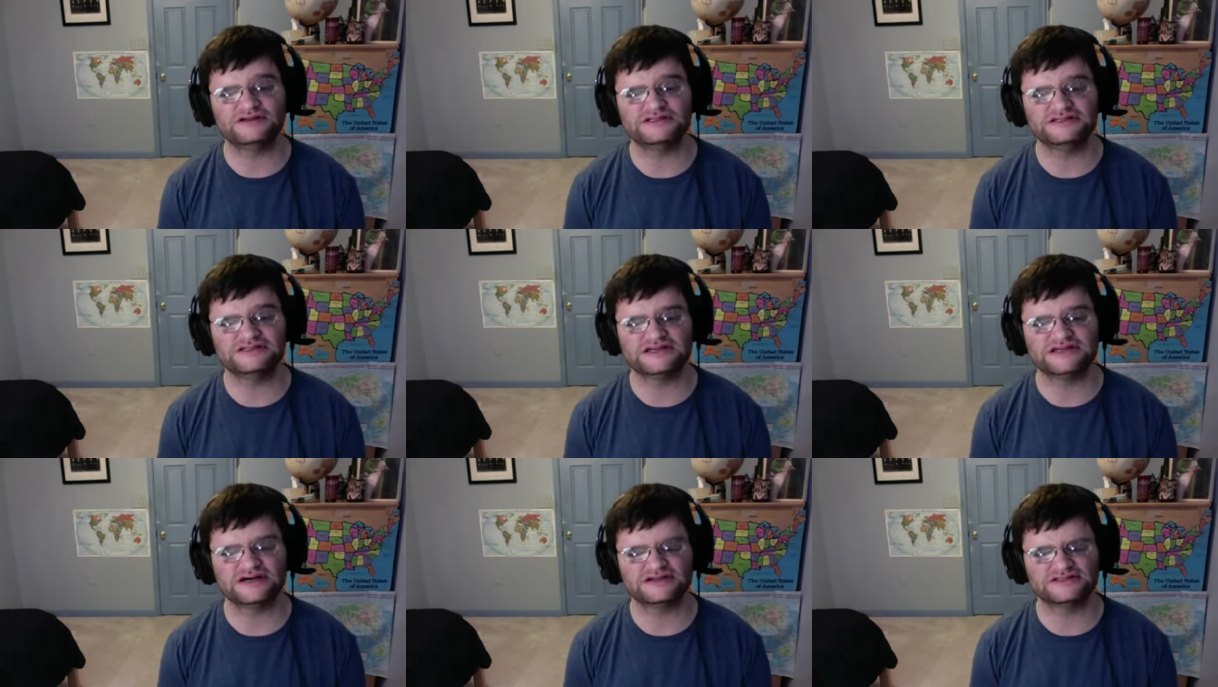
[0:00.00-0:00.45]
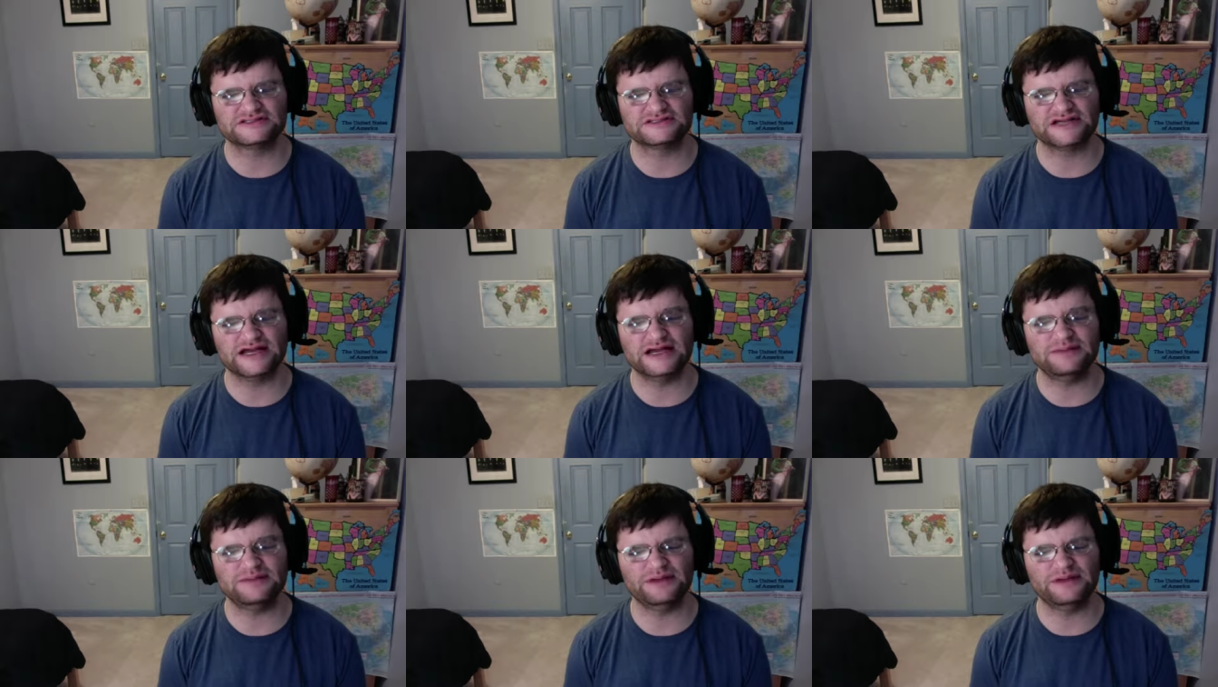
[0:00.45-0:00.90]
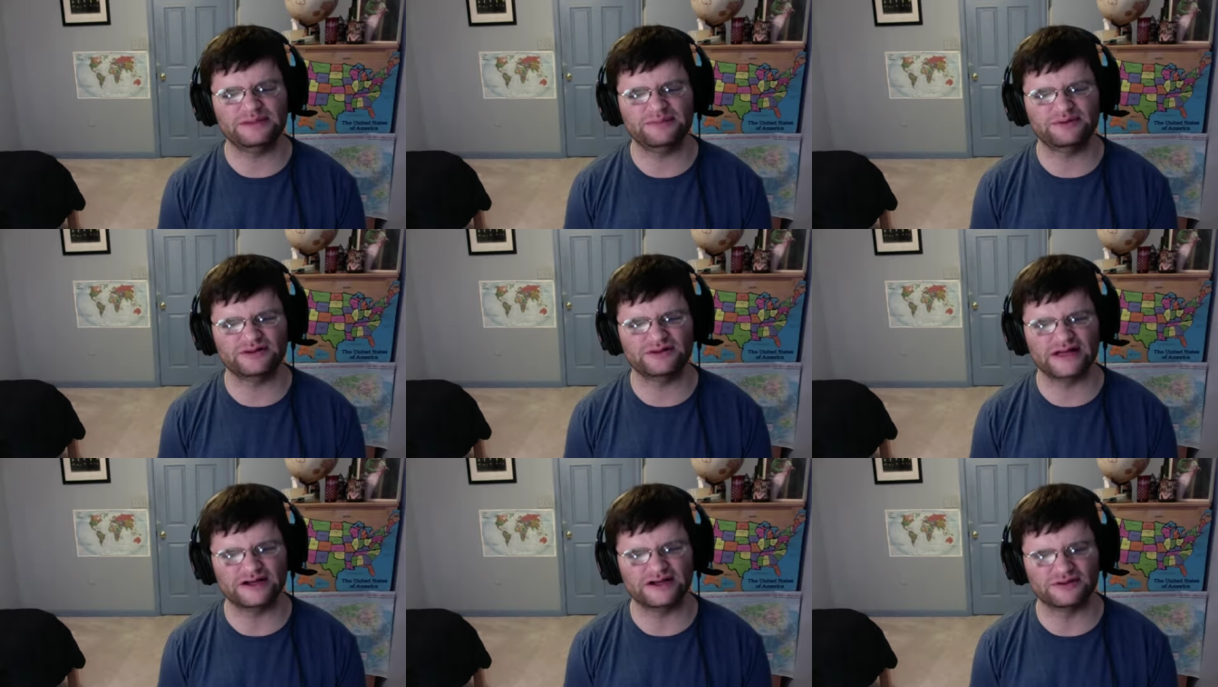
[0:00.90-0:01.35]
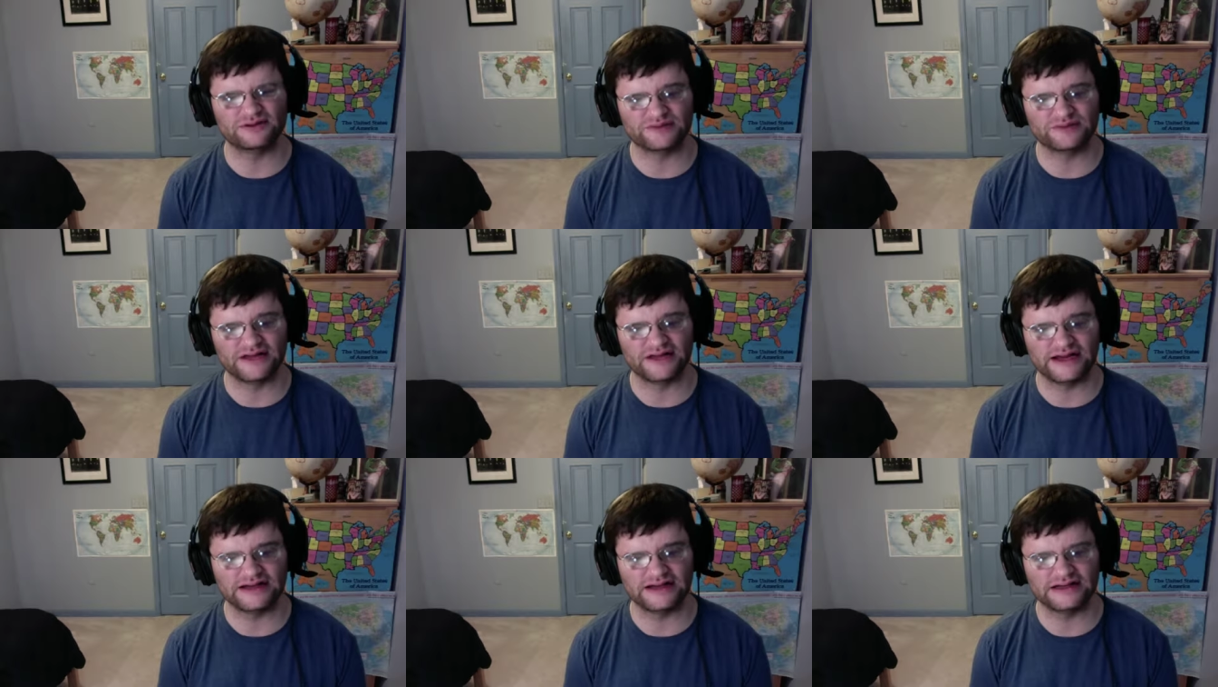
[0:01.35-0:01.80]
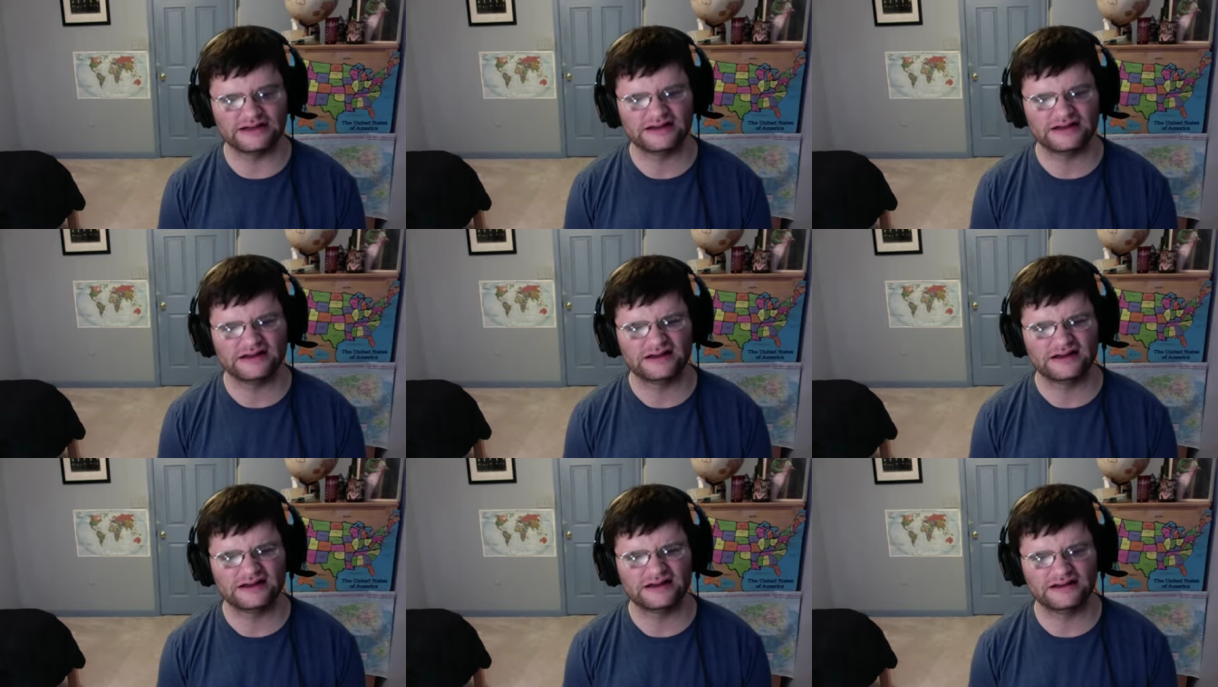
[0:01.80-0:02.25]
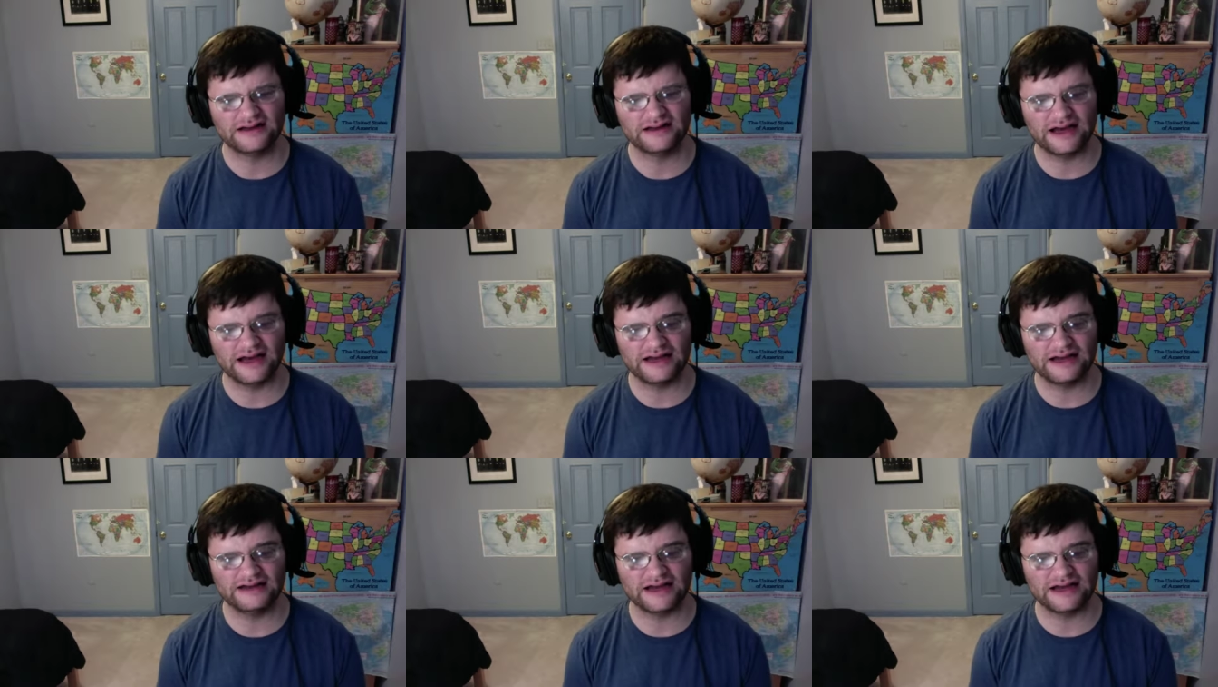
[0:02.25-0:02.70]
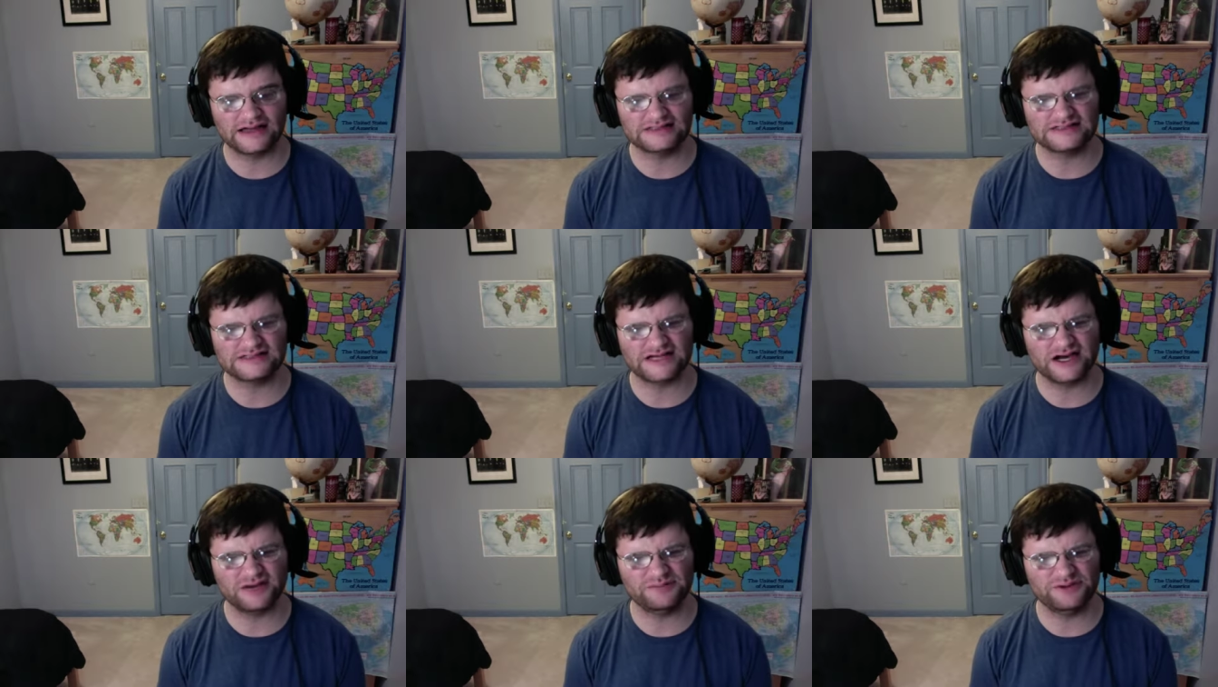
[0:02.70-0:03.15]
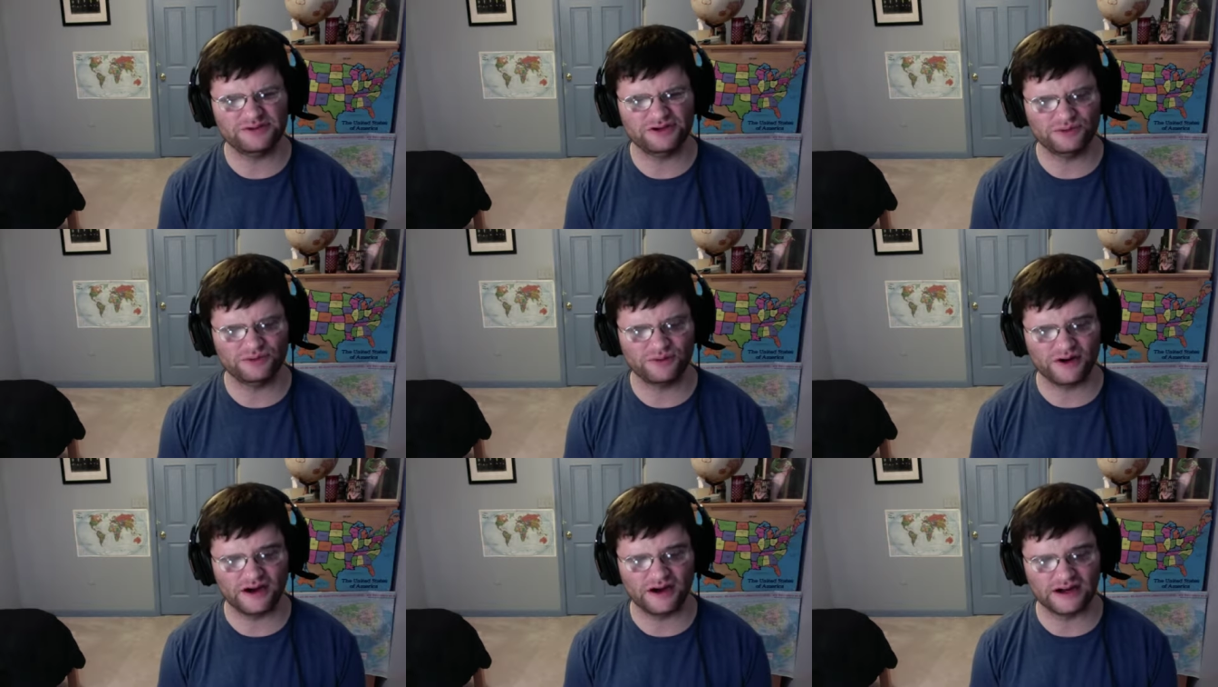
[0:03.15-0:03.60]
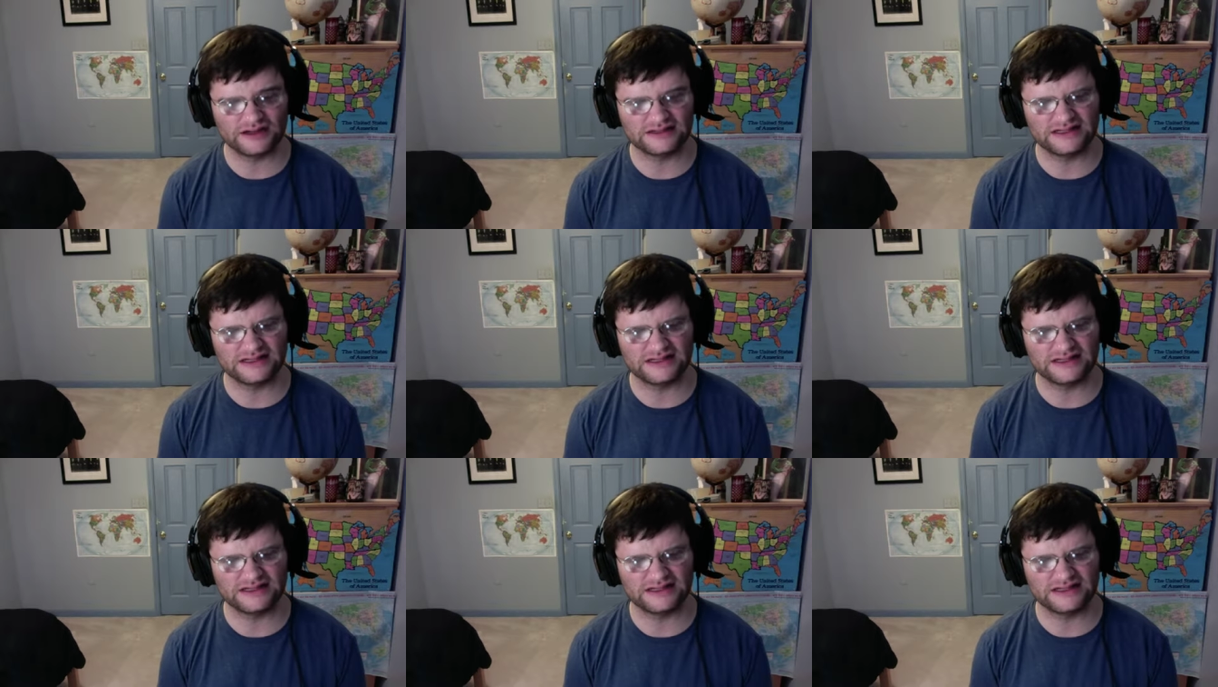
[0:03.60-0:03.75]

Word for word: to tell sighted people that you're blind not yes. not to help you to walk.